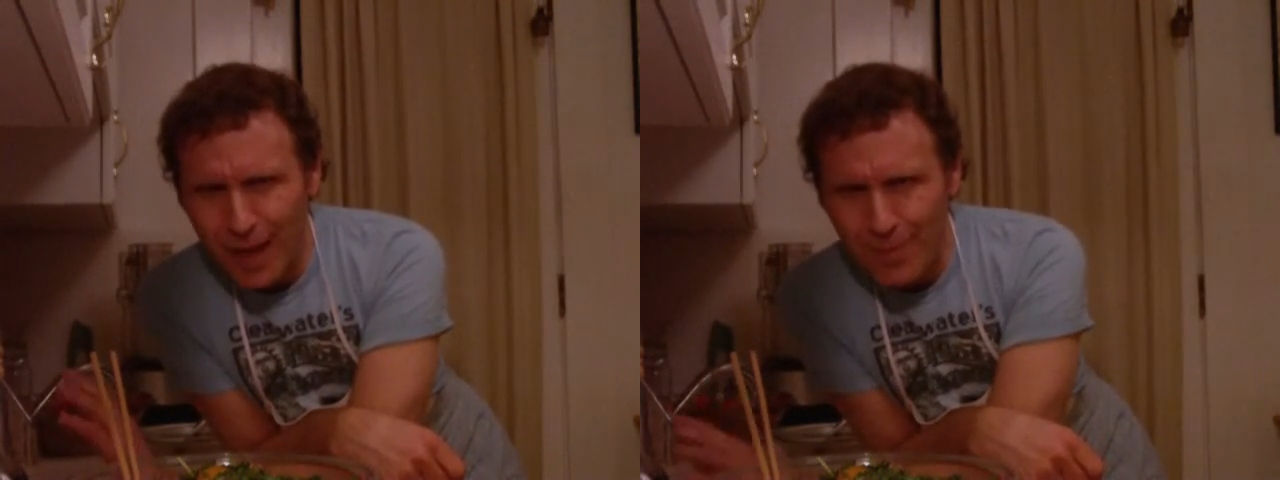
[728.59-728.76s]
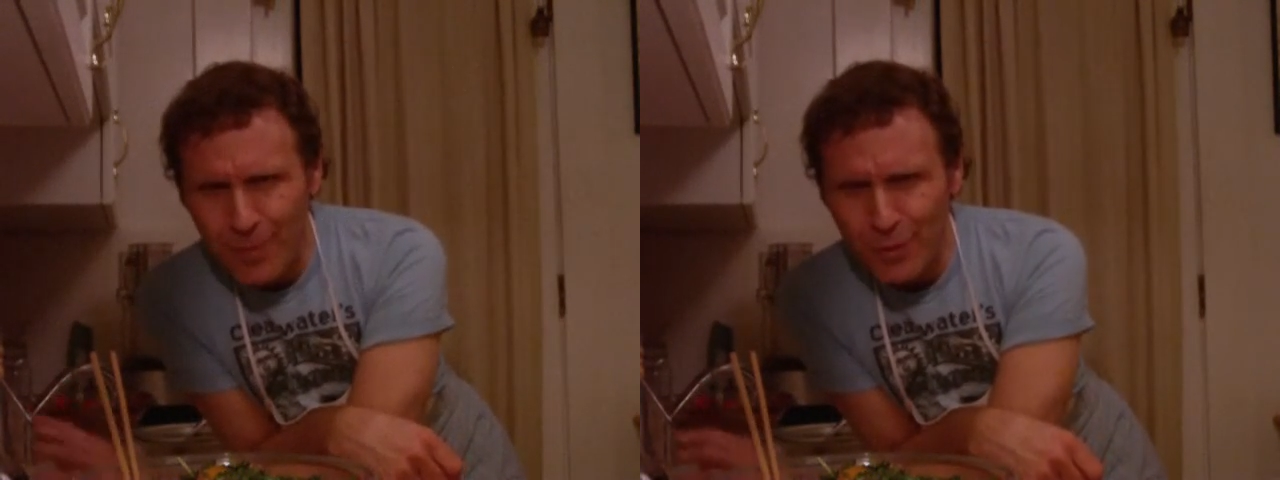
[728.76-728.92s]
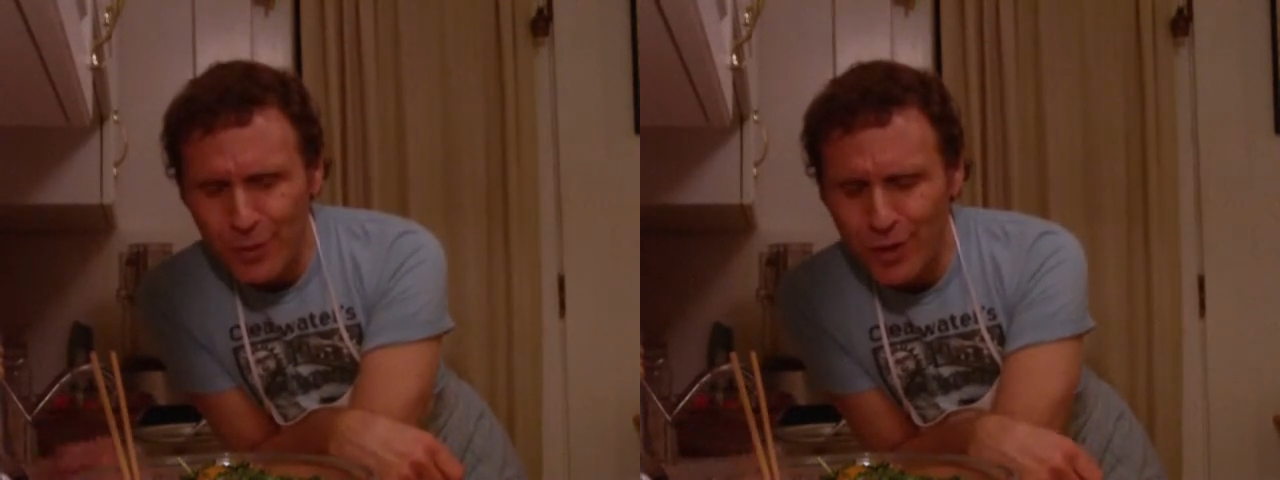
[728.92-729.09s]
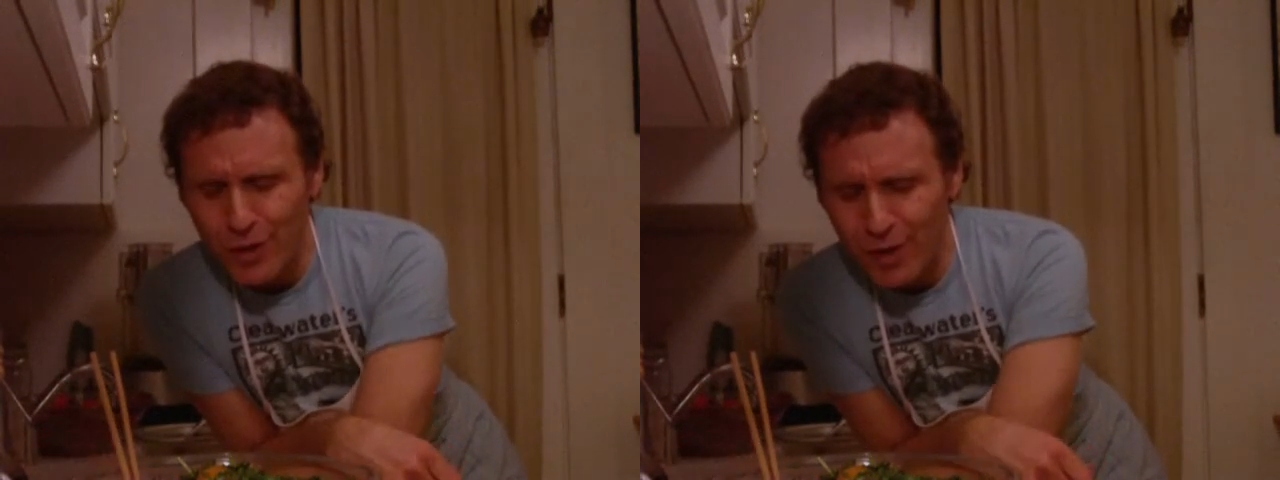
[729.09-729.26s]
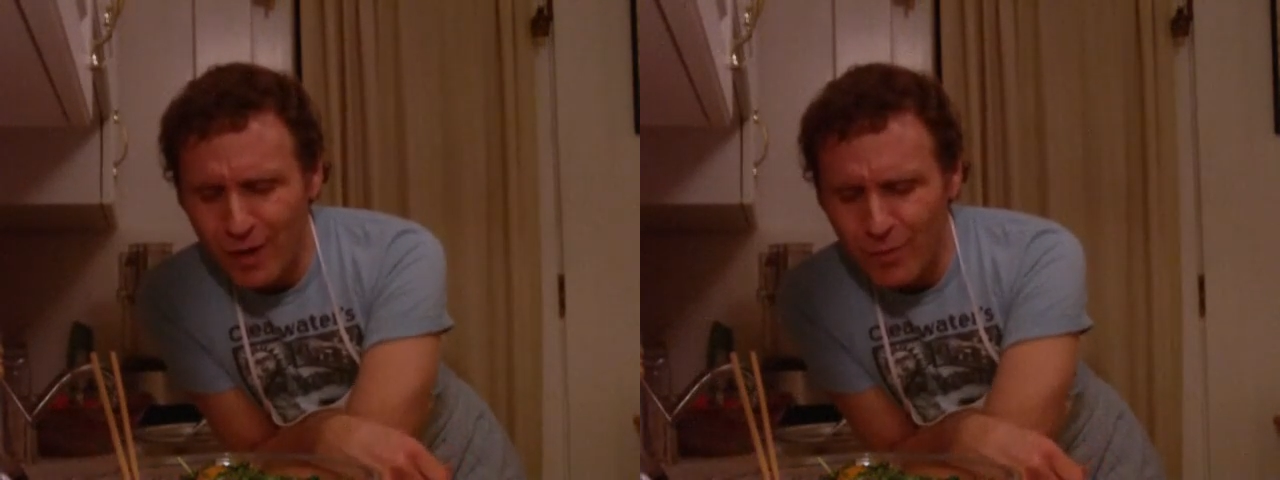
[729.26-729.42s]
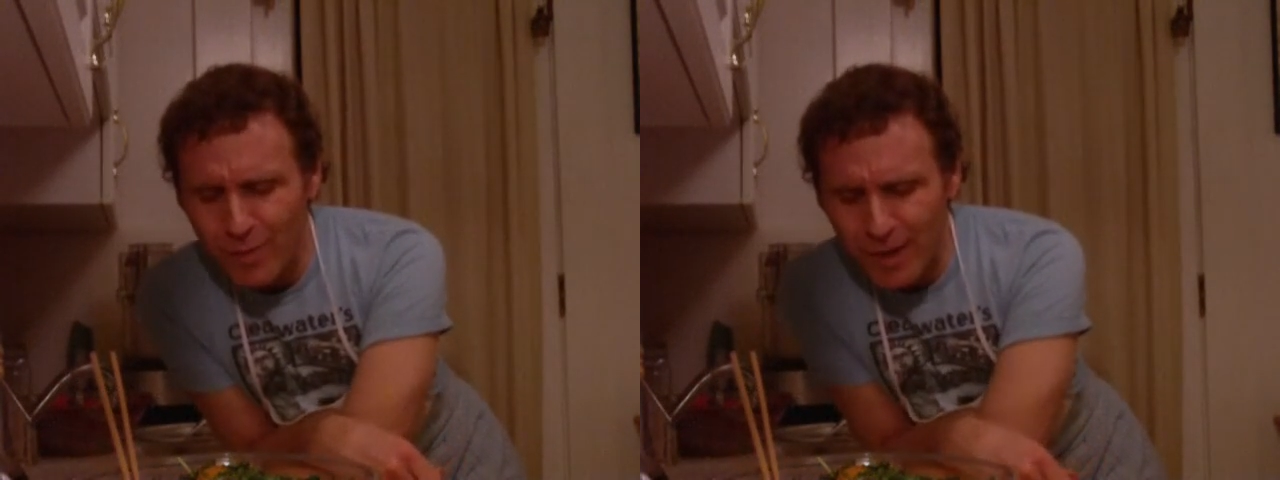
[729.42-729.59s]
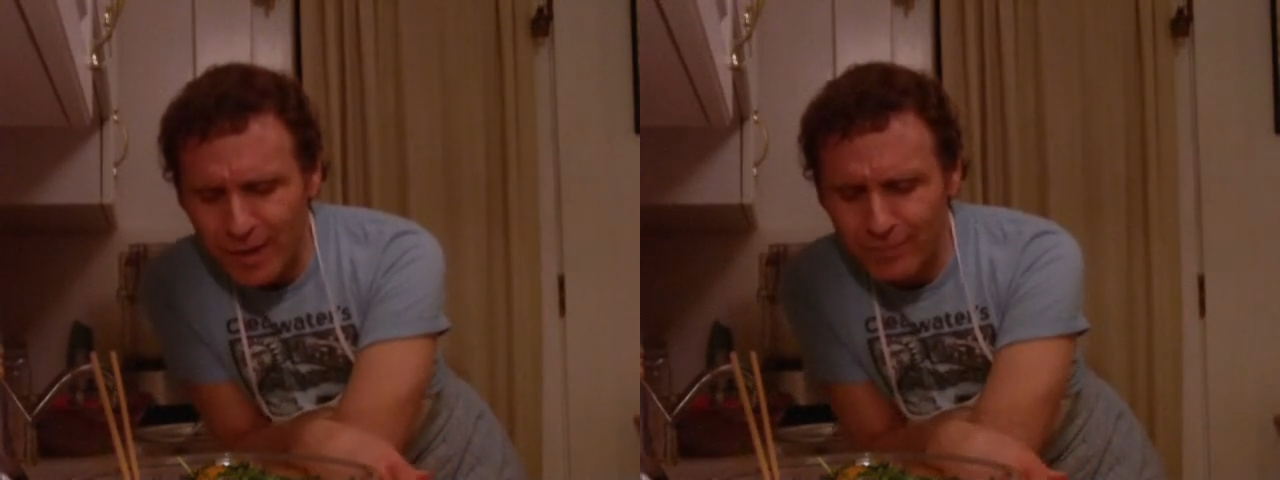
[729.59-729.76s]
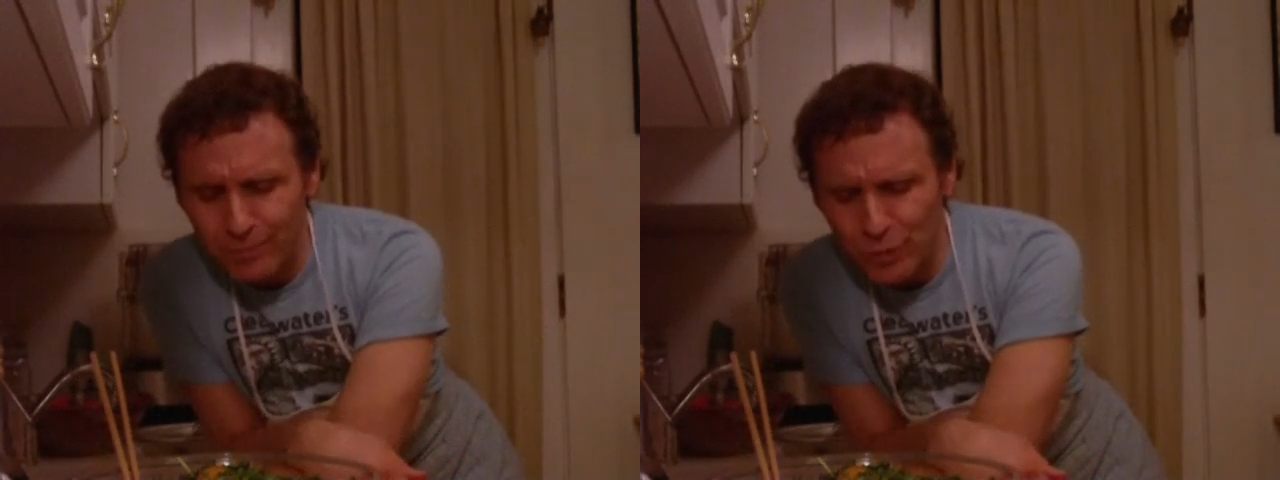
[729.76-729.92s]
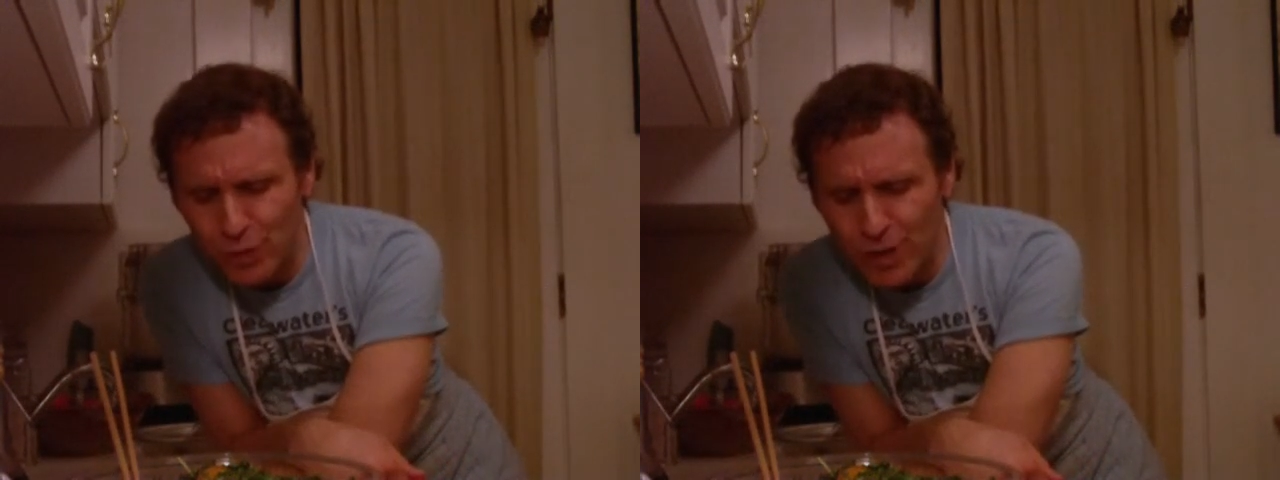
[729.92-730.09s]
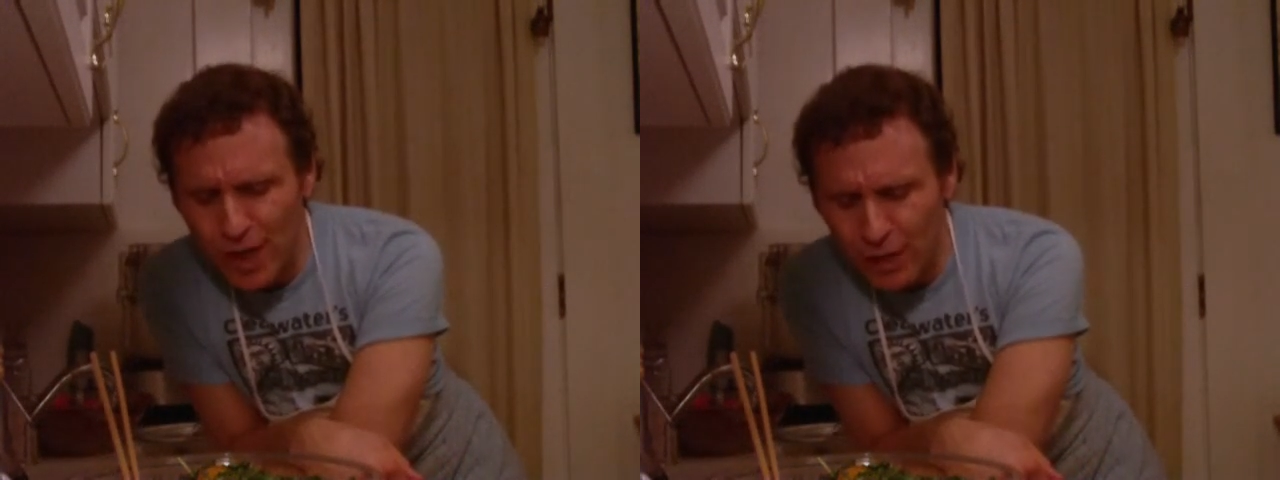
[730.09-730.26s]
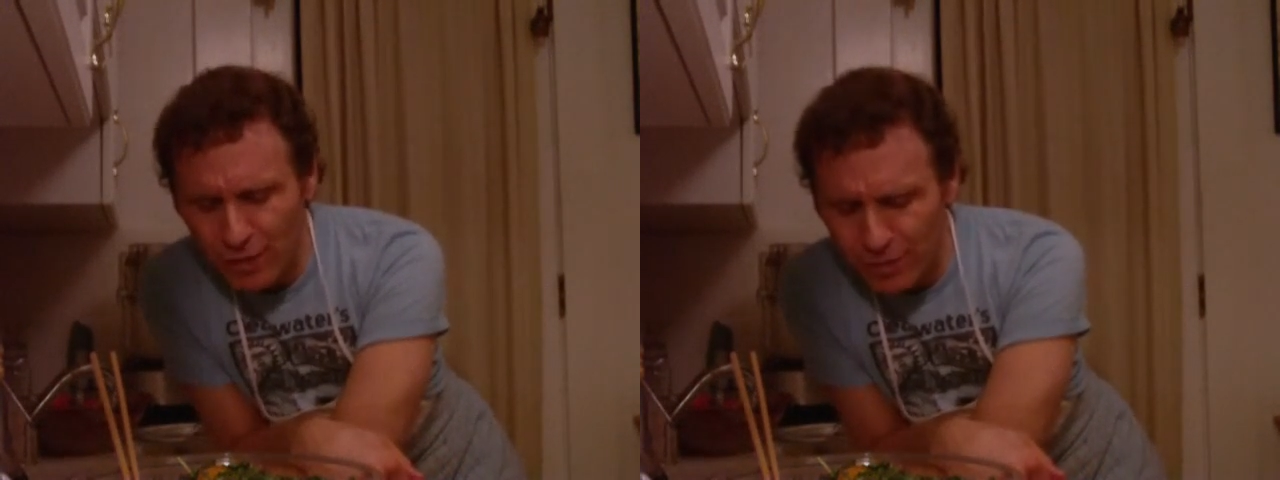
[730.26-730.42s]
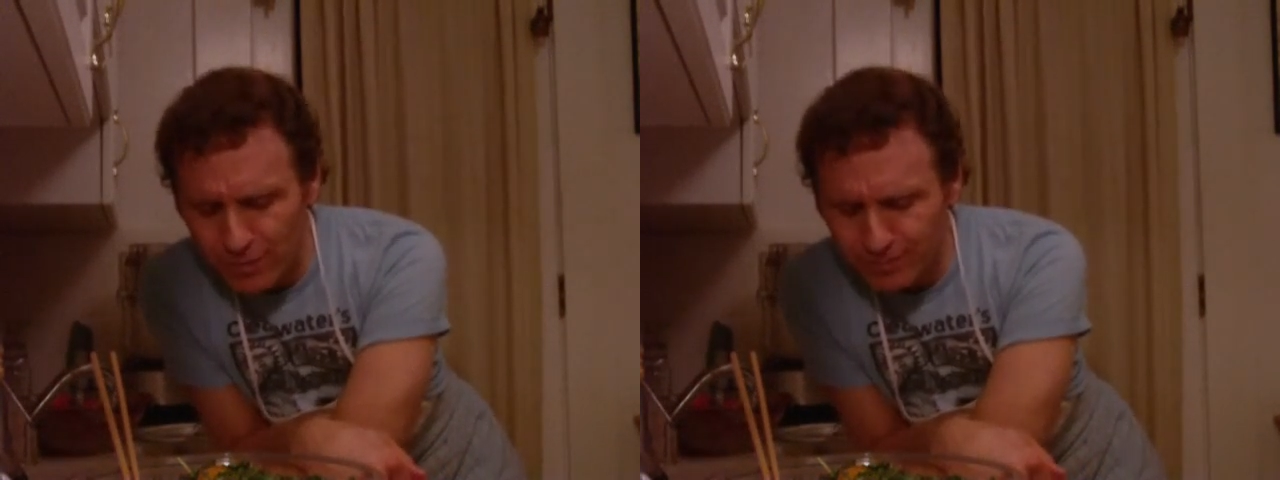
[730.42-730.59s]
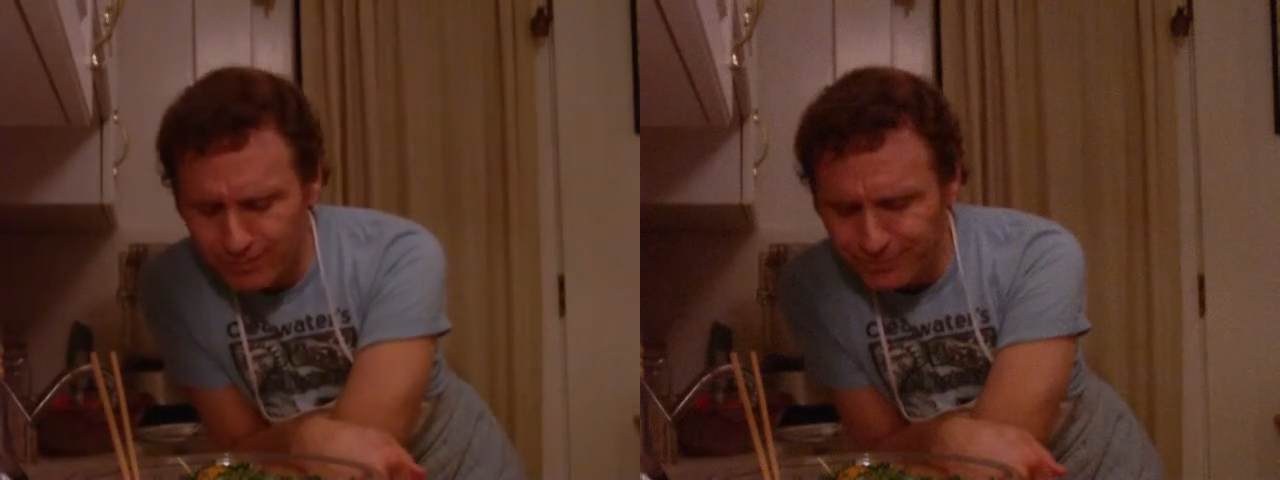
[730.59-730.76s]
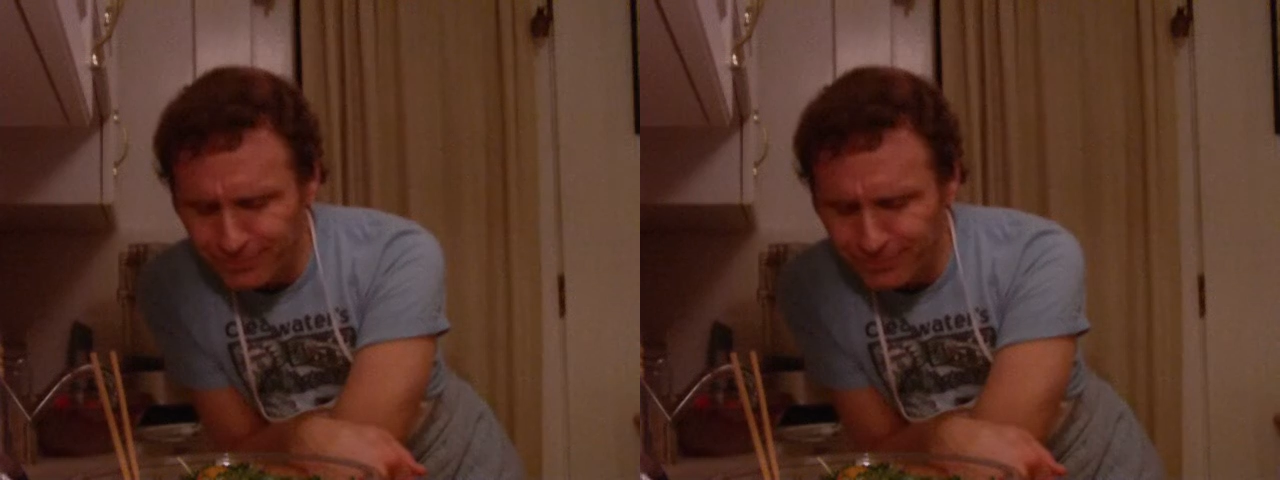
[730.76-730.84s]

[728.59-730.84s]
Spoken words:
Happy New Year to everybody. Good health.